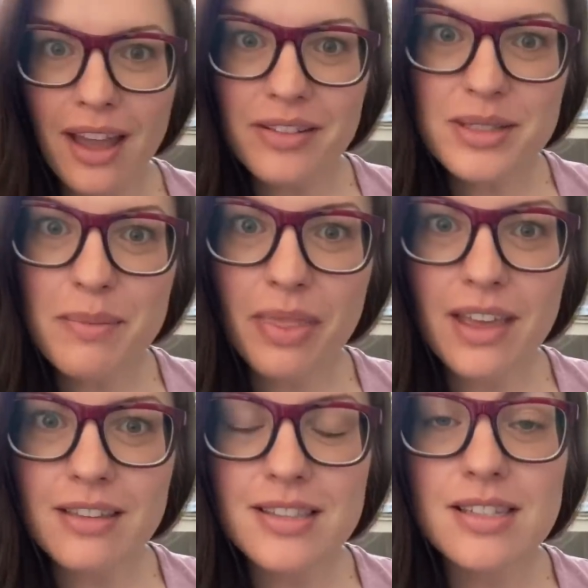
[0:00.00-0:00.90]
out some
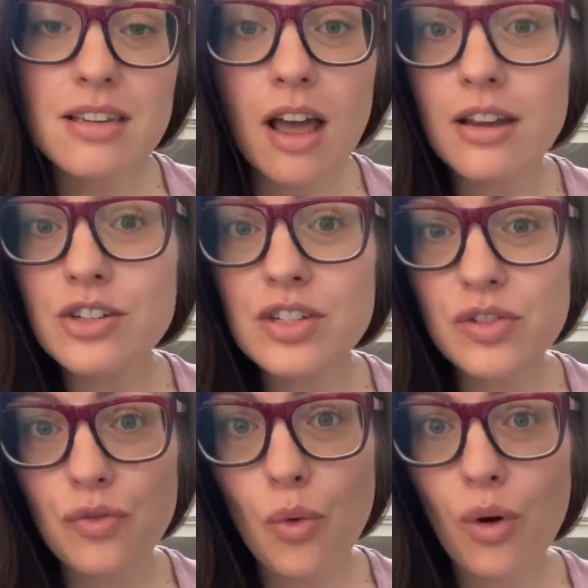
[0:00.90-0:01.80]
things, not
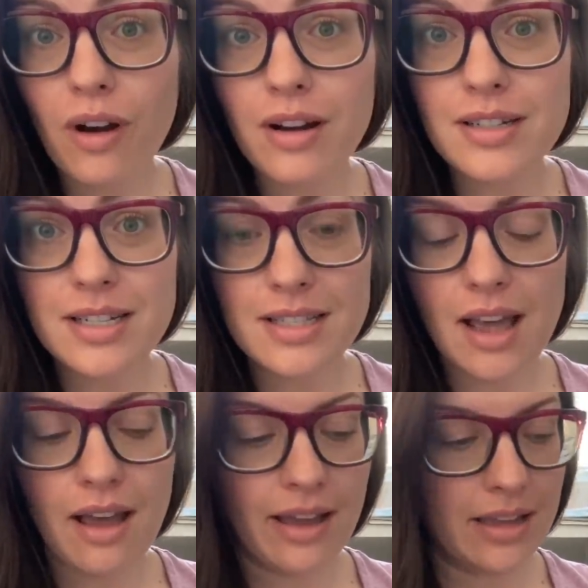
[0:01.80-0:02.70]
just for
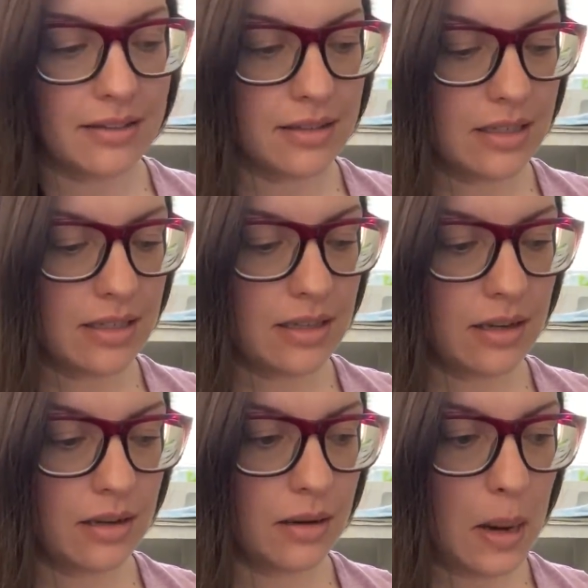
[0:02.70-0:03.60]
designs,
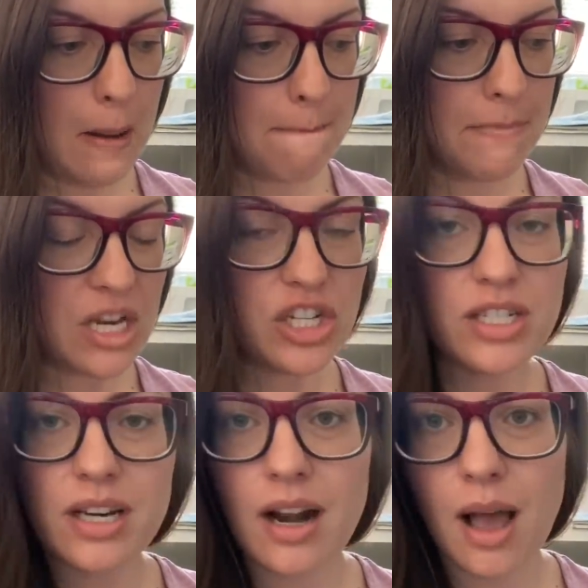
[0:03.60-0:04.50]
but
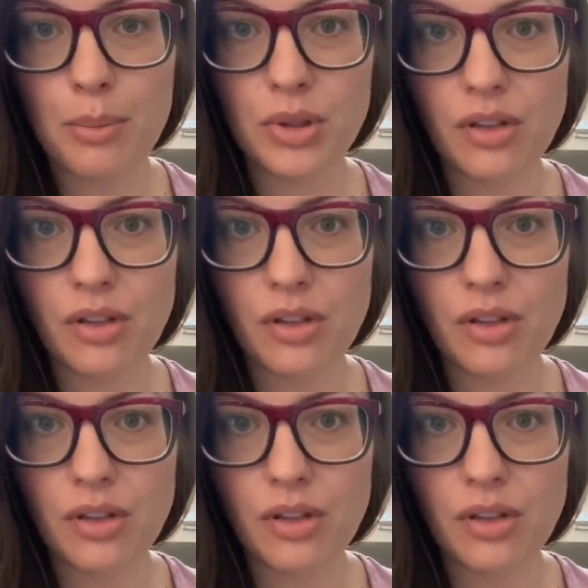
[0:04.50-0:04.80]
just a couple